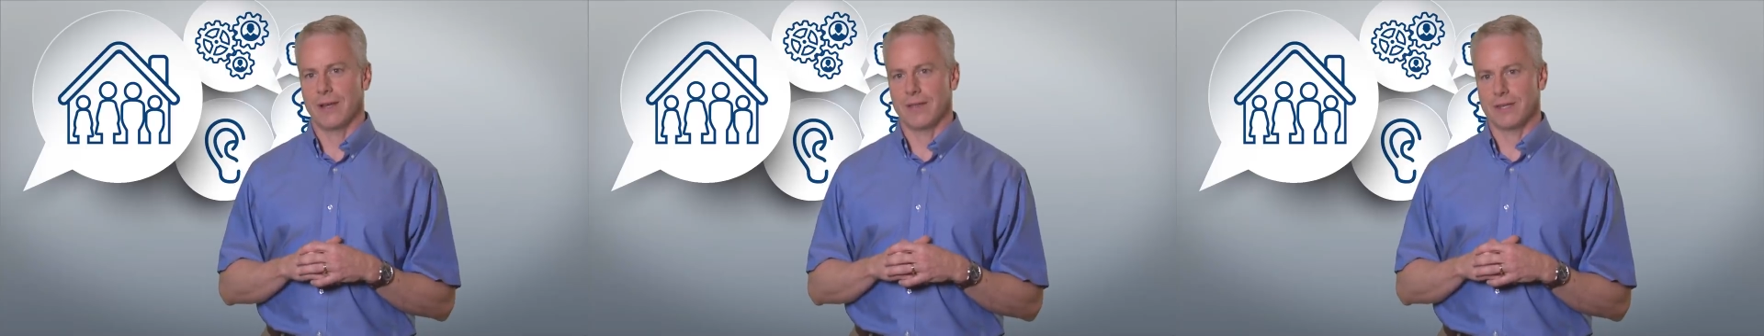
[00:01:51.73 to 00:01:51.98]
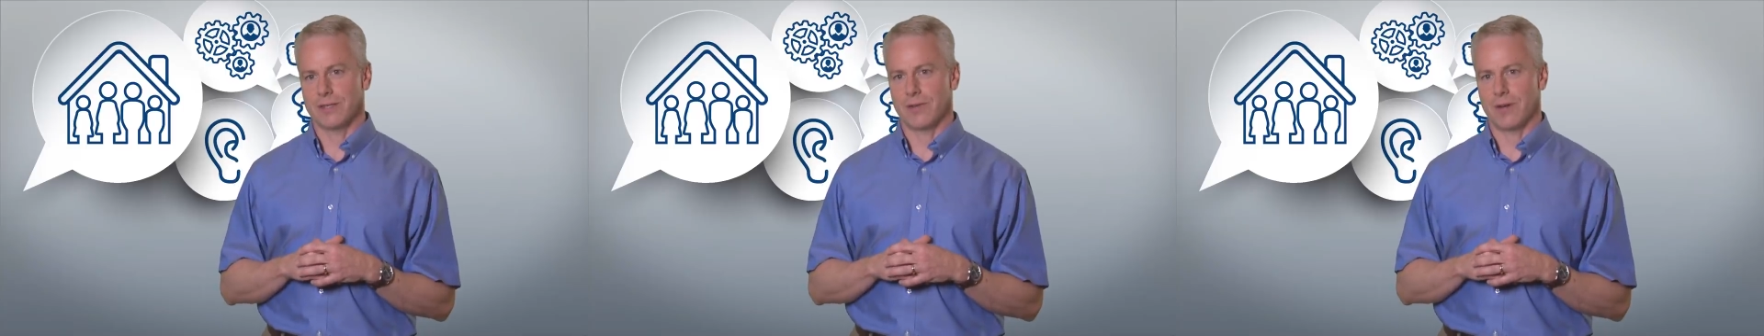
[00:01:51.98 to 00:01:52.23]

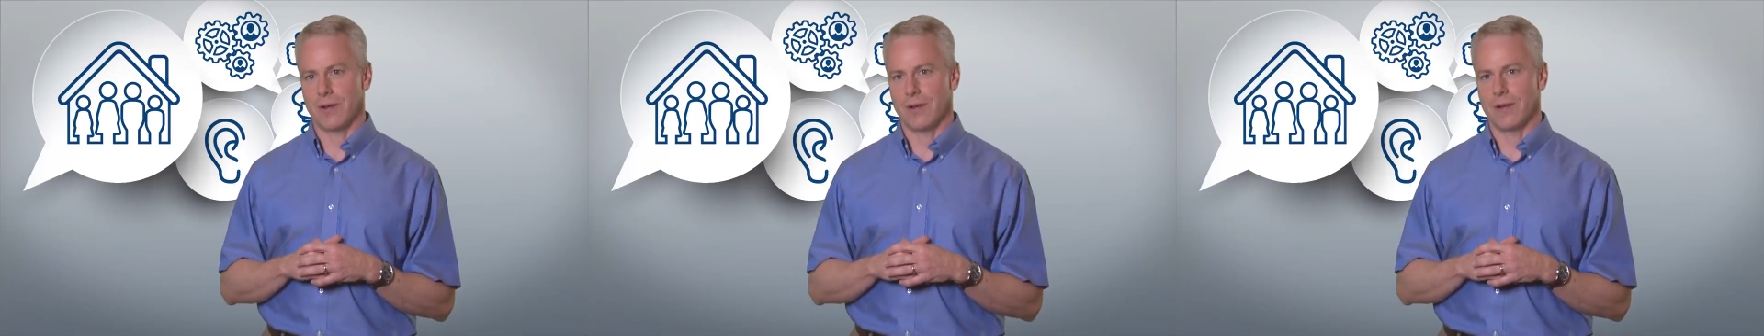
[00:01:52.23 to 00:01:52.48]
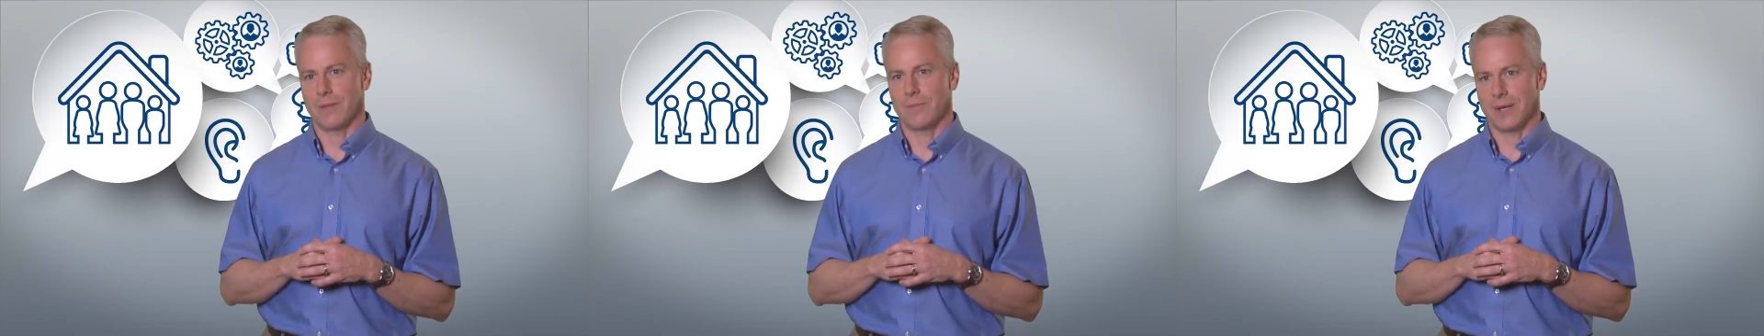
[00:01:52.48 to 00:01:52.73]
These are
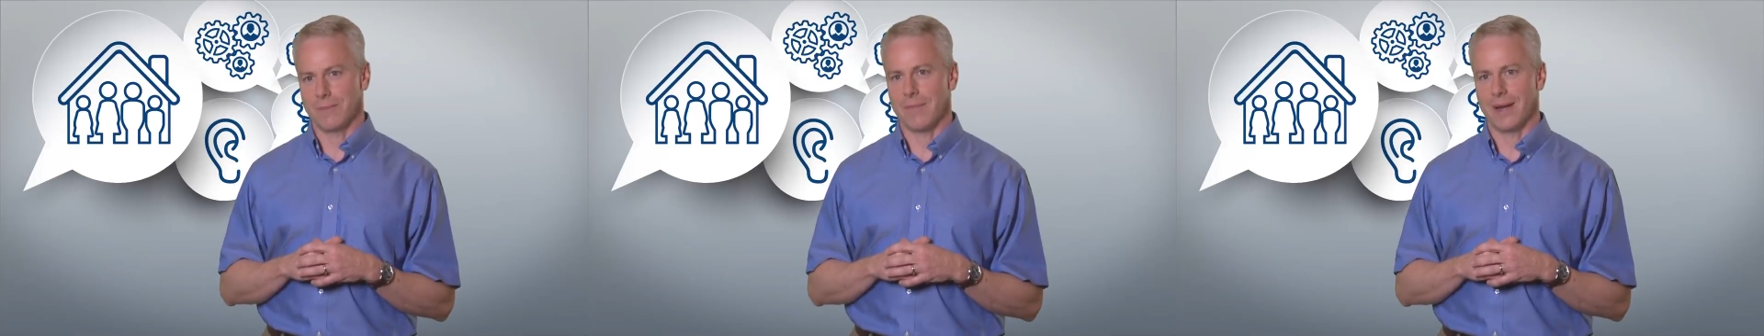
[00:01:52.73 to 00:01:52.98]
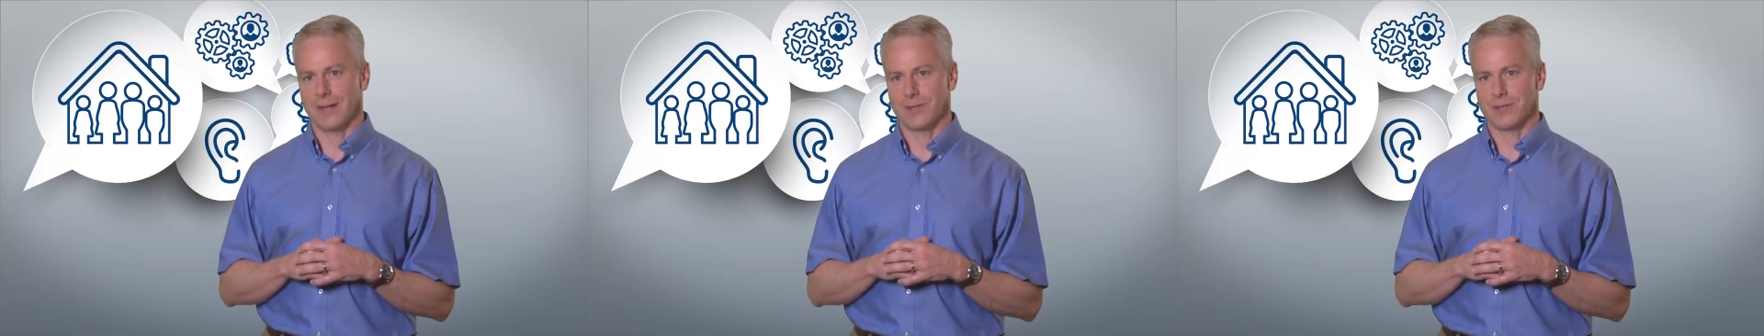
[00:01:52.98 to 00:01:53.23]
all big
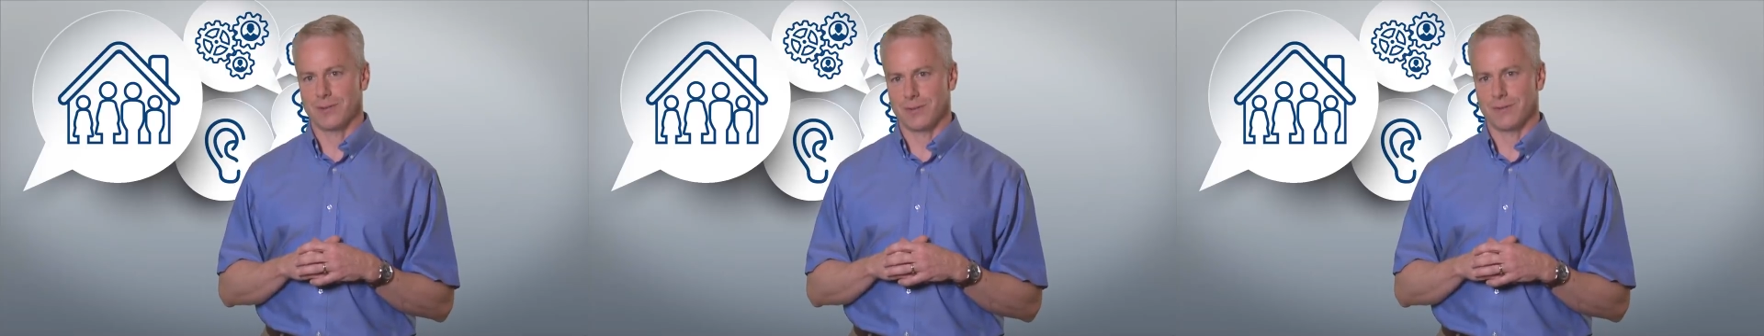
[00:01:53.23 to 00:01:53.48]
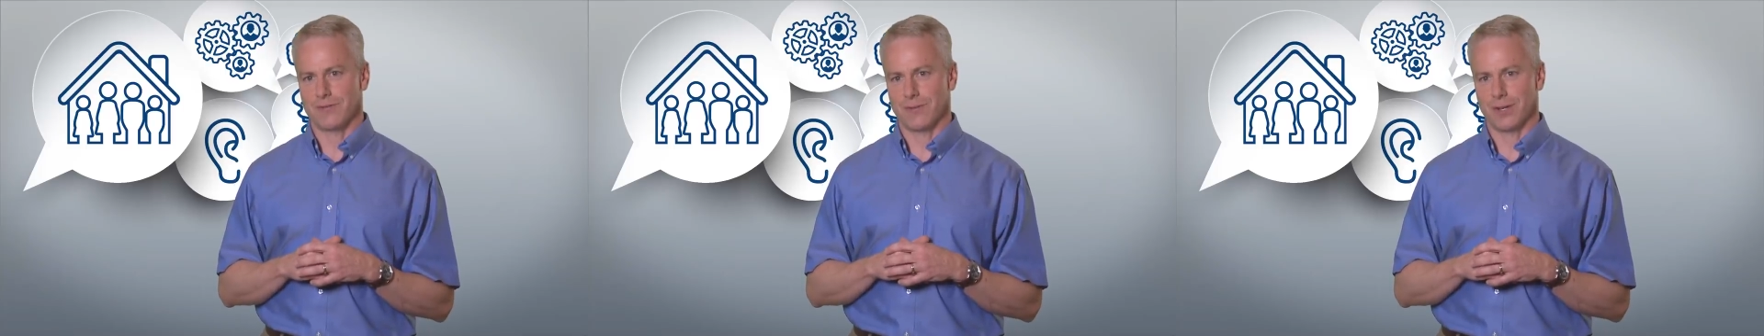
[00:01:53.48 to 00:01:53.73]

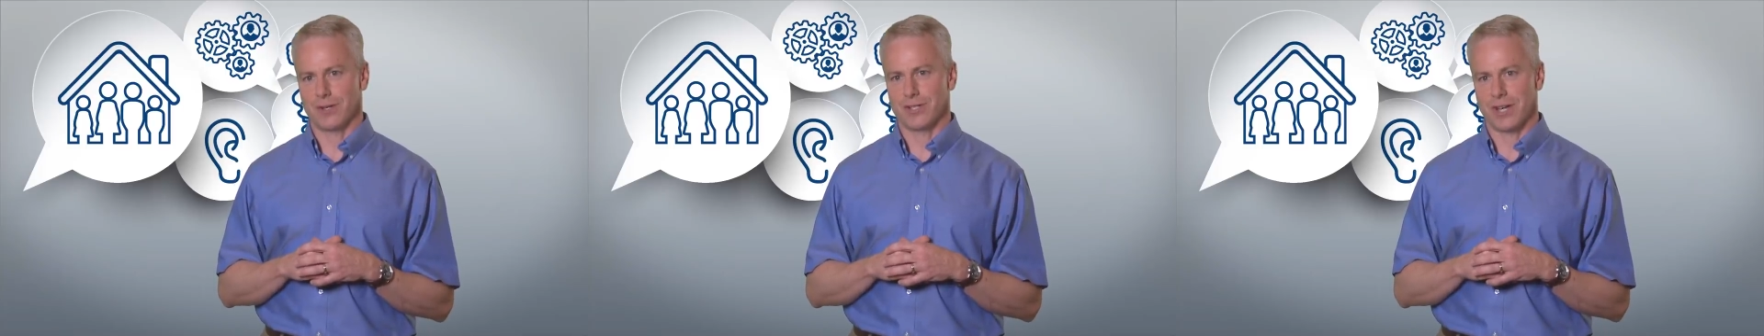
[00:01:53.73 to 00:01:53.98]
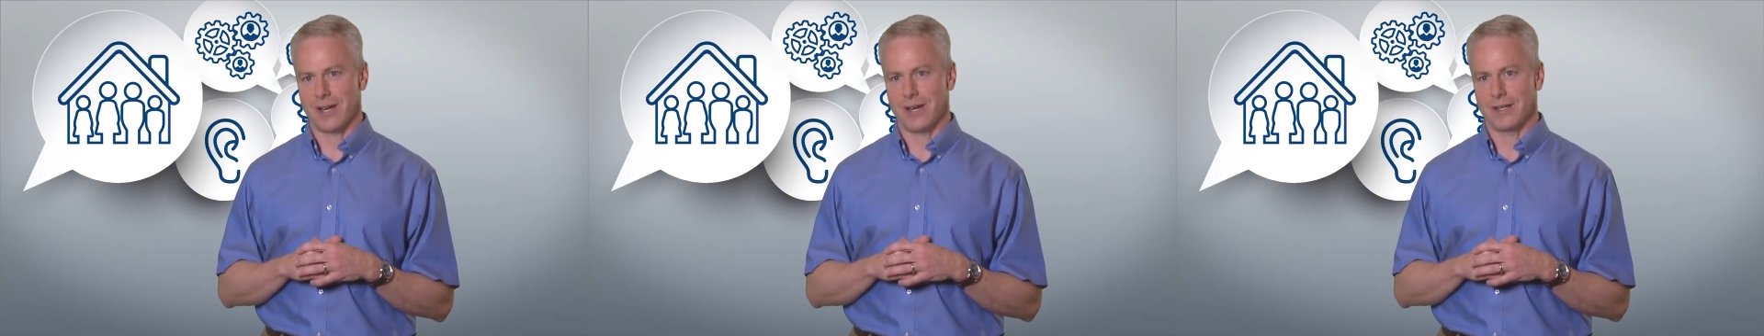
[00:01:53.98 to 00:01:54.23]
milestones for your
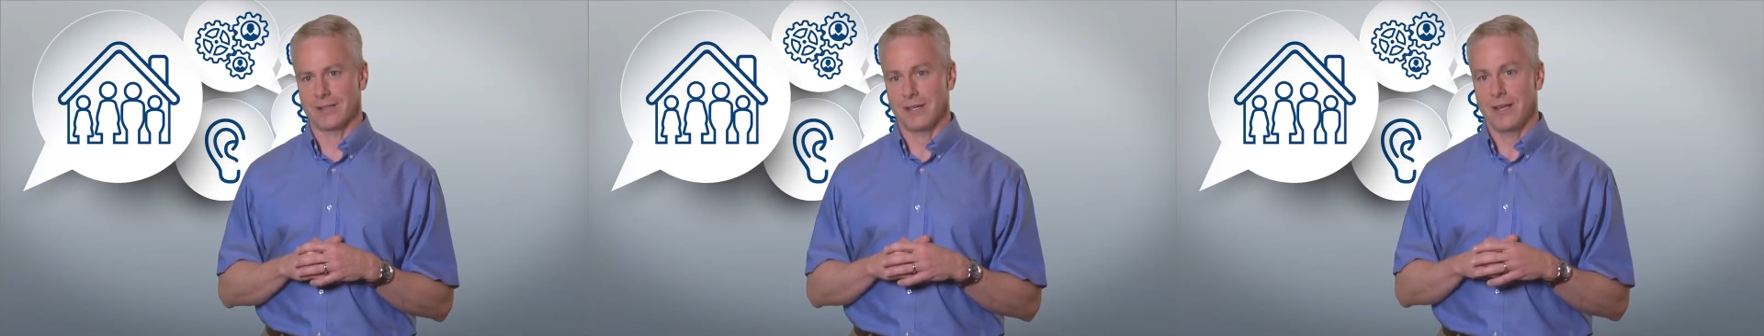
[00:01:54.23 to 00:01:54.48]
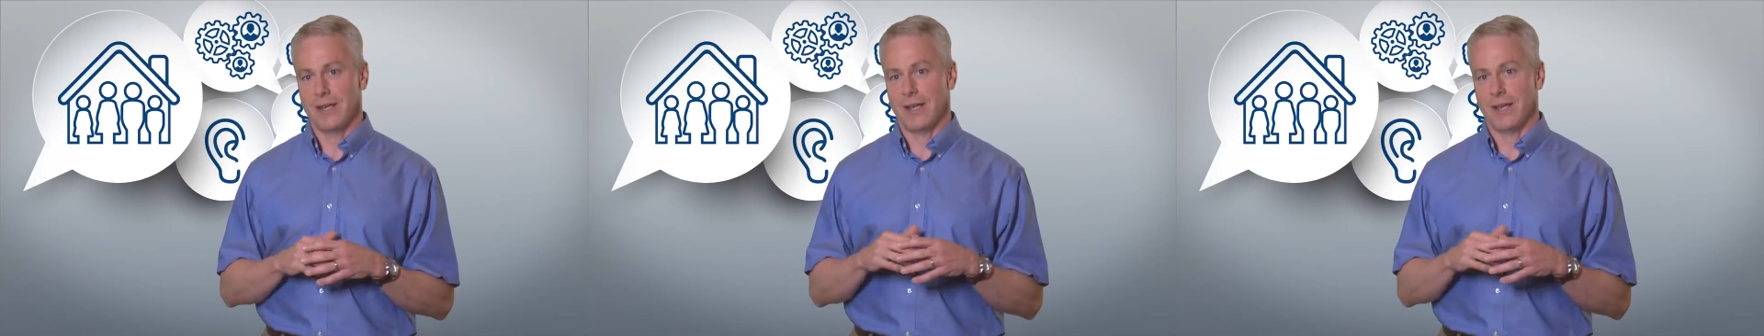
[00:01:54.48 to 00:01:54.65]
child,